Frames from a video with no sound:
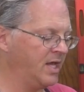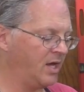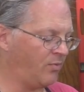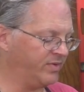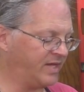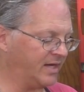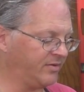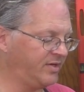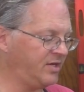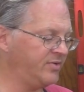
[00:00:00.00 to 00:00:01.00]
And what
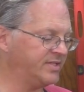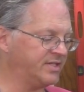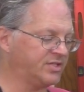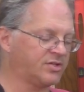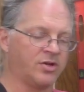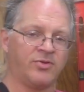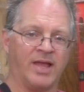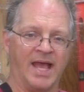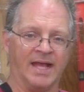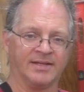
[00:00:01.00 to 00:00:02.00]
that'll do is the screw will
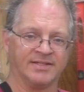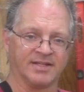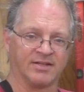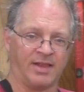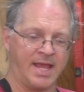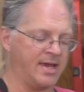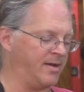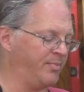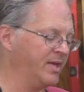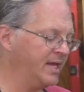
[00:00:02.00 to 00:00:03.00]
act as a
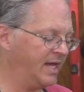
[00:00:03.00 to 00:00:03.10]
clamp,